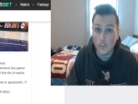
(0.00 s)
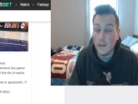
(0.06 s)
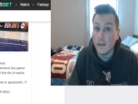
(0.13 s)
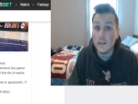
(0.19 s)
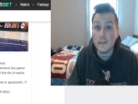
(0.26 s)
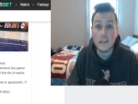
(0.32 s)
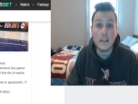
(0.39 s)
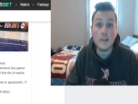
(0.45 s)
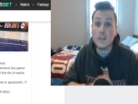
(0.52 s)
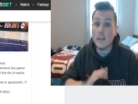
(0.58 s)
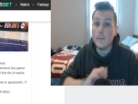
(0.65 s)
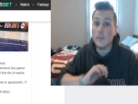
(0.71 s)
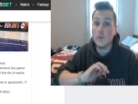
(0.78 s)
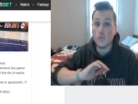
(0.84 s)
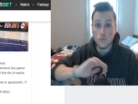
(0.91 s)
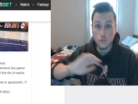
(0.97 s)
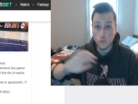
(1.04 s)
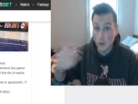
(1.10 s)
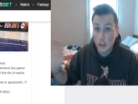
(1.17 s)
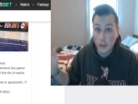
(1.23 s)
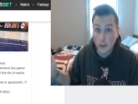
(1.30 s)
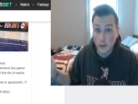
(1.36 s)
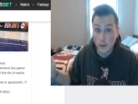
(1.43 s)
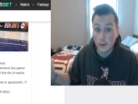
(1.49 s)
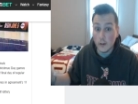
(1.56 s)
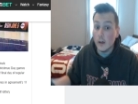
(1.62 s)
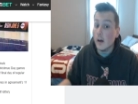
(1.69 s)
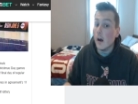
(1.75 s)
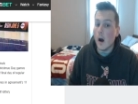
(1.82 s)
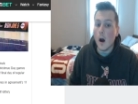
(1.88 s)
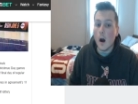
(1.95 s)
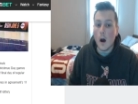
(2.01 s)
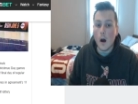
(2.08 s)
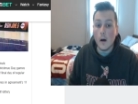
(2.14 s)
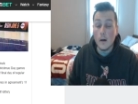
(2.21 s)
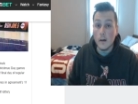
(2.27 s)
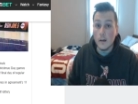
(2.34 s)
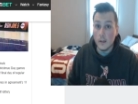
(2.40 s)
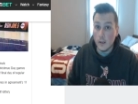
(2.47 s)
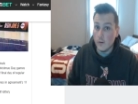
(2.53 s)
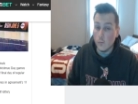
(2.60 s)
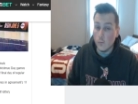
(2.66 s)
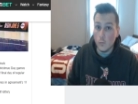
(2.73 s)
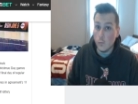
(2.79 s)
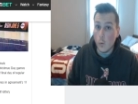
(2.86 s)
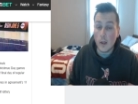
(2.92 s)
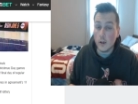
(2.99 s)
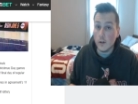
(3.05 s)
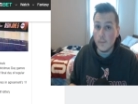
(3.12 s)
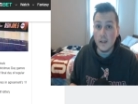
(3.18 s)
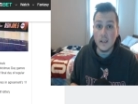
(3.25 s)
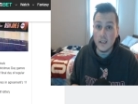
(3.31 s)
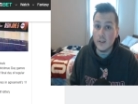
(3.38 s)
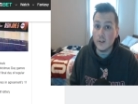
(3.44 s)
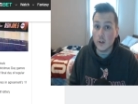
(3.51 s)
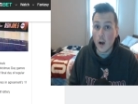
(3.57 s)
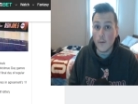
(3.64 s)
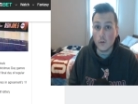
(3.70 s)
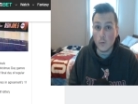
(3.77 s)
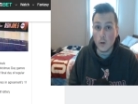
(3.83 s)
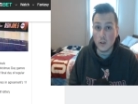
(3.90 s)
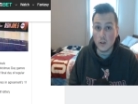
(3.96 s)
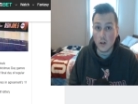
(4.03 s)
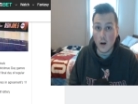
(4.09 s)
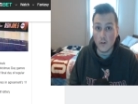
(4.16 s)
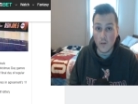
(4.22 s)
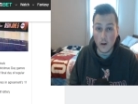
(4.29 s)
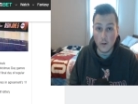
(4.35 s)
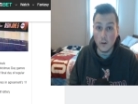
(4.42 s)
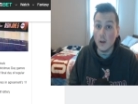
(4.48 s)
And then say your team is really good. Uh, whether you be in the Eastern Conference or Western Conference Finals,